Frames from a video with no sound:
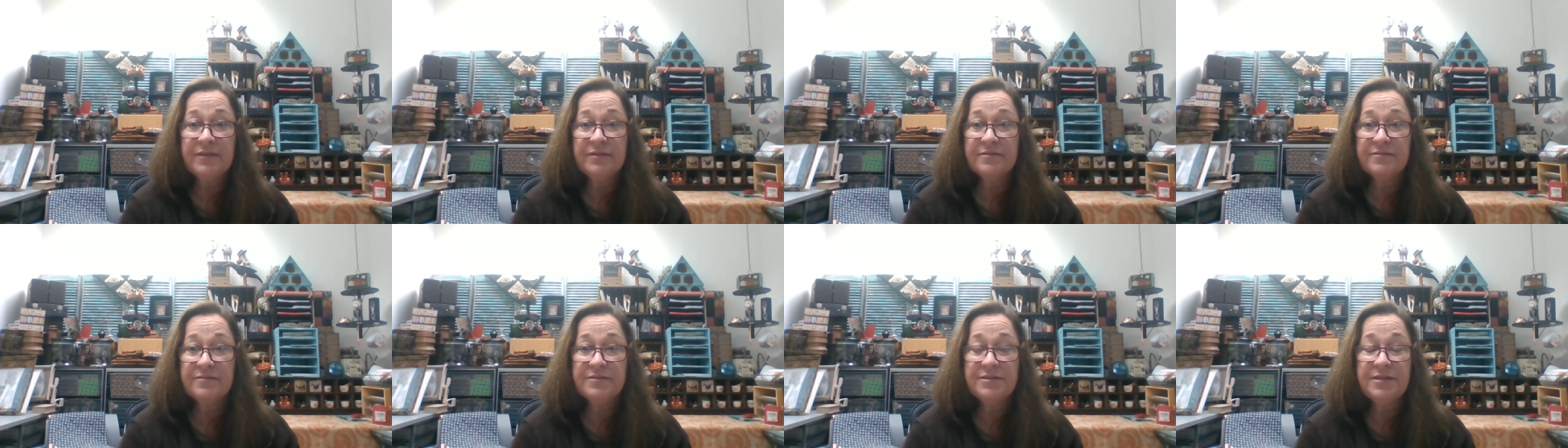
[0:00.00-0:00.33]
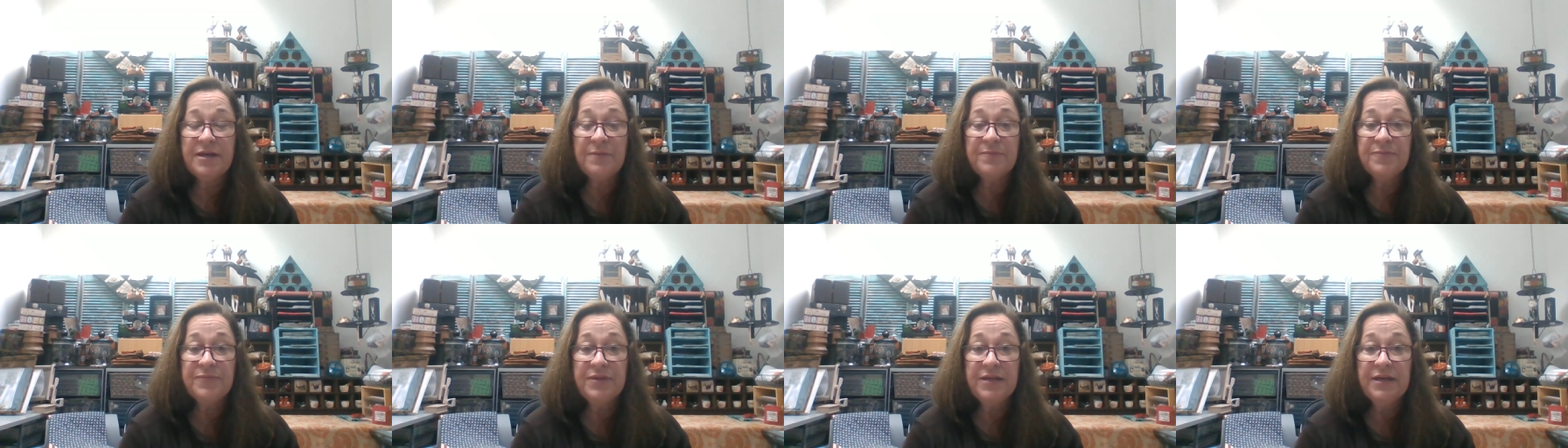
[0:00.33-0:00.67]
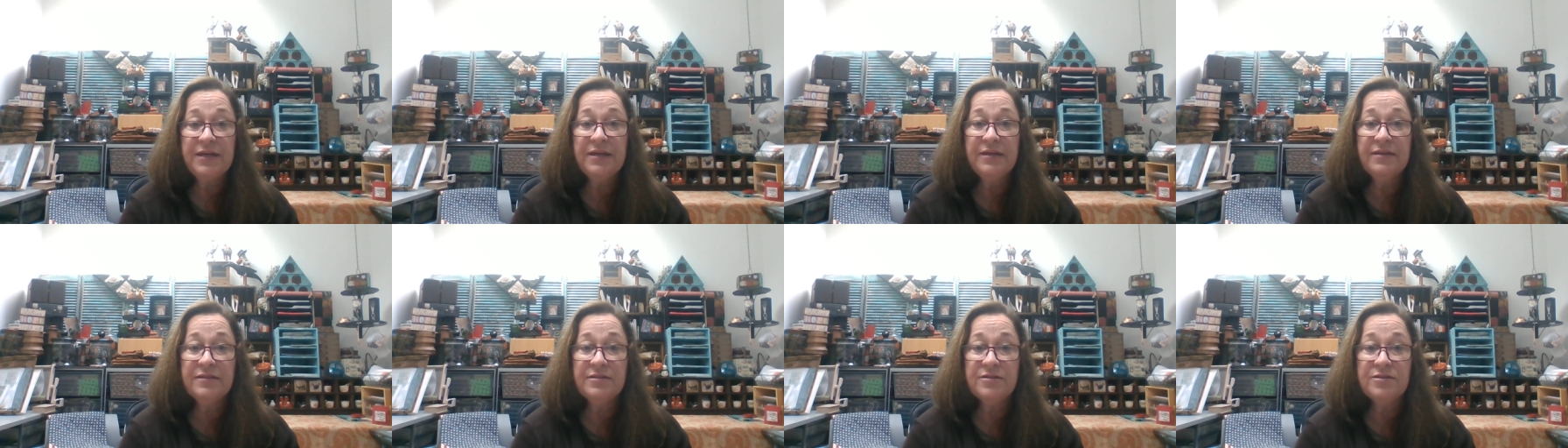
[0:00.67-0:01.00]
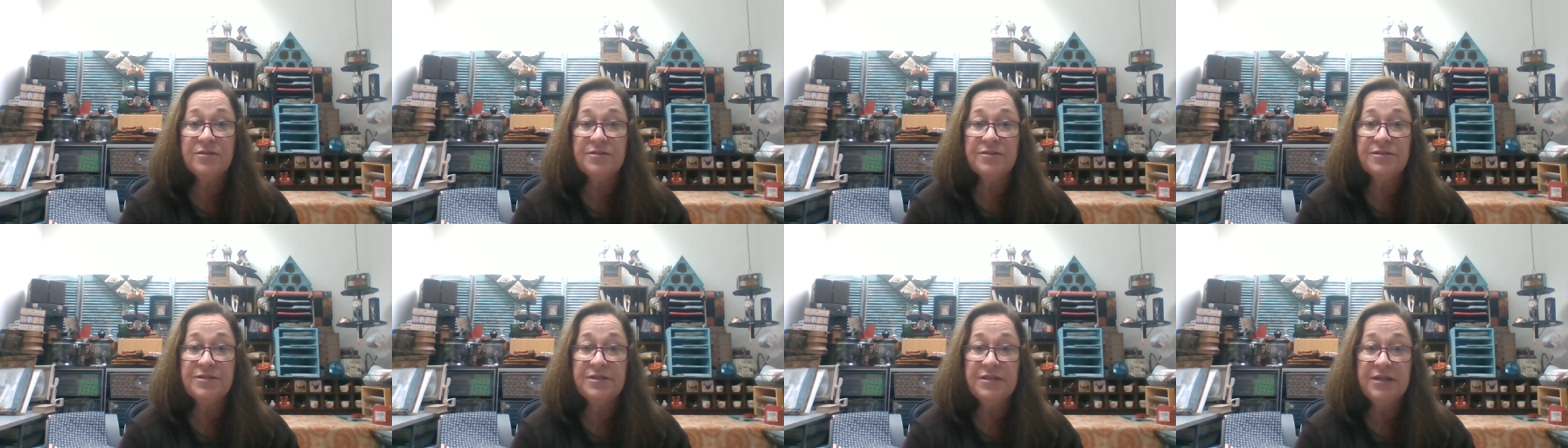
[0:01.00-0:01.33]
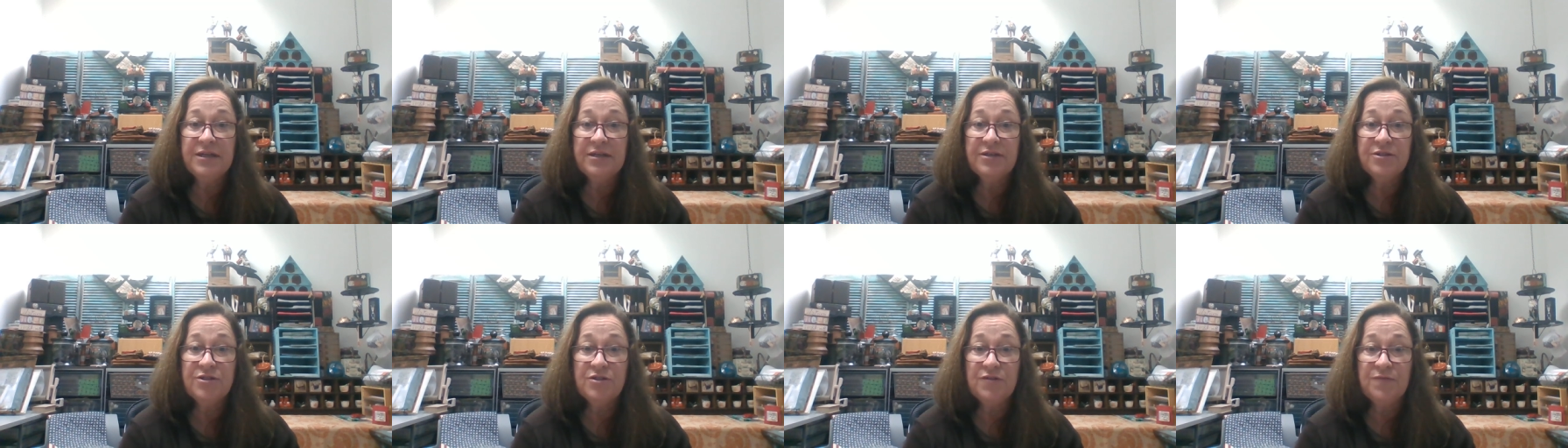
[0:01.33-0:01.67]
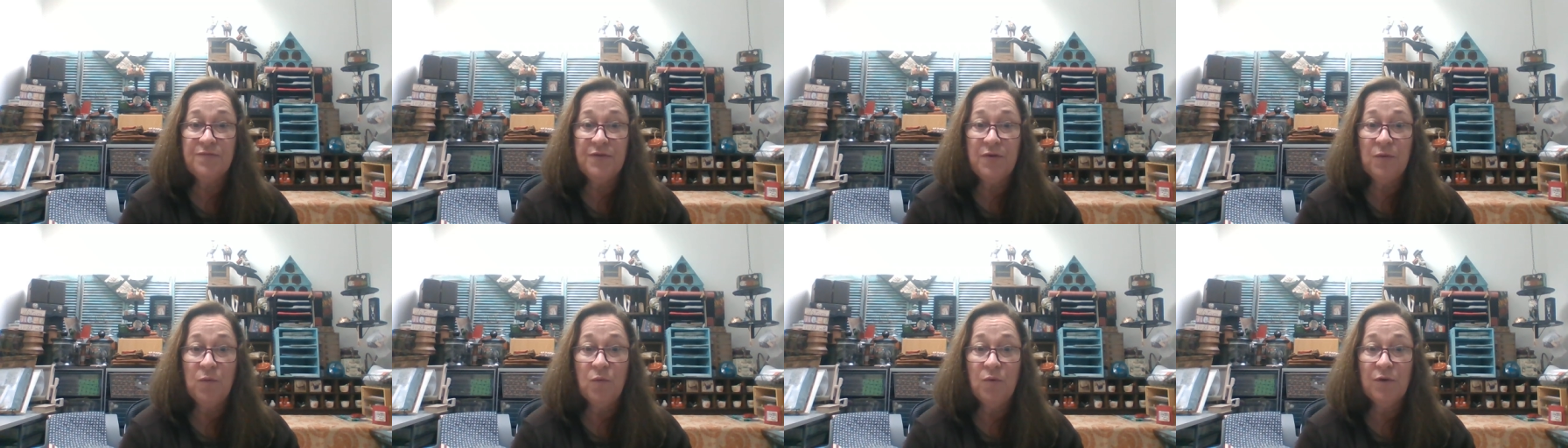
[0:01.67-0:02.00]
something to stitch
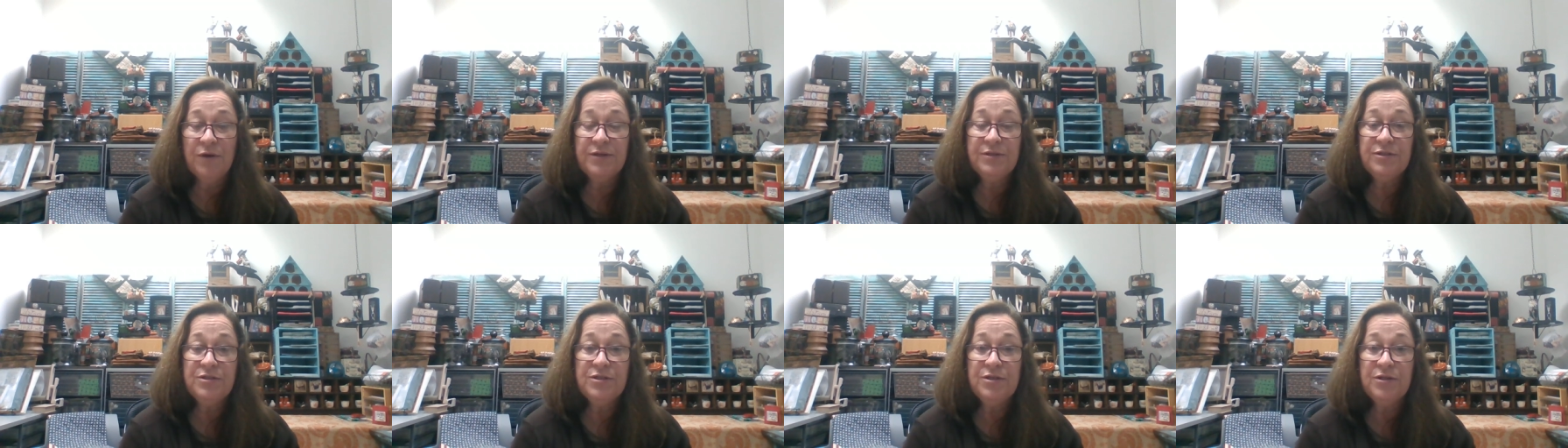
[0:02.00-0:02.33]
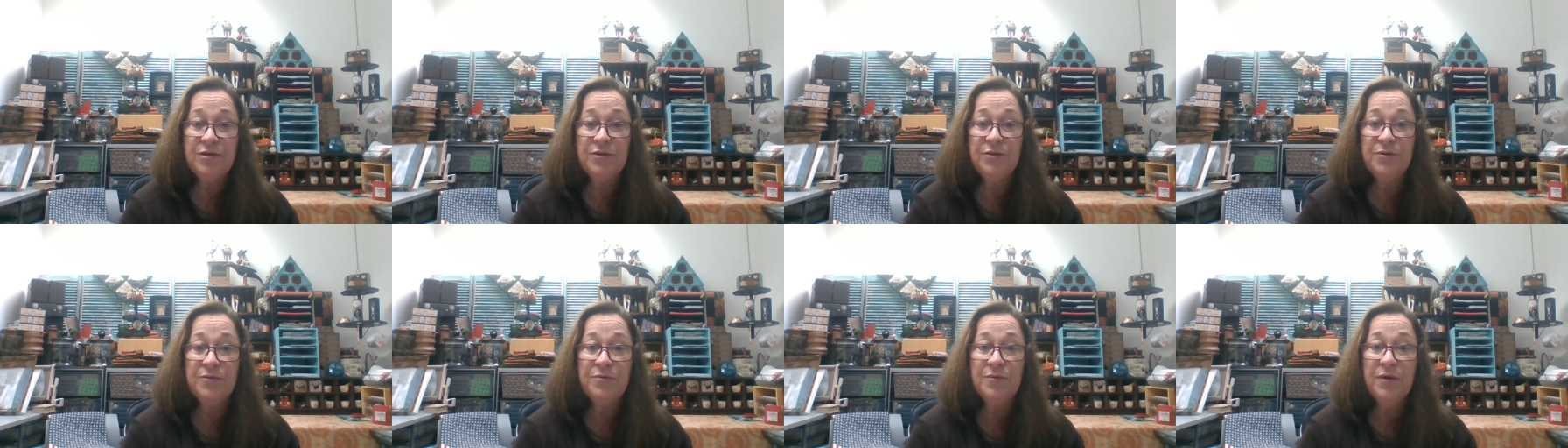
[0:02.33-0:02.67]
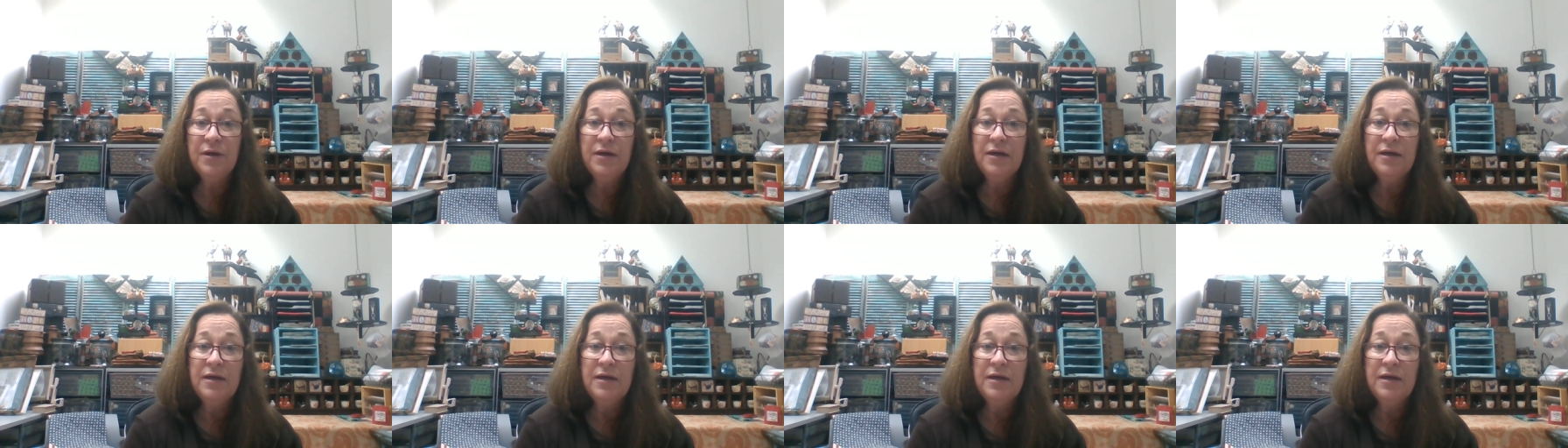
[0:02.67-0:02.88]
if you want to.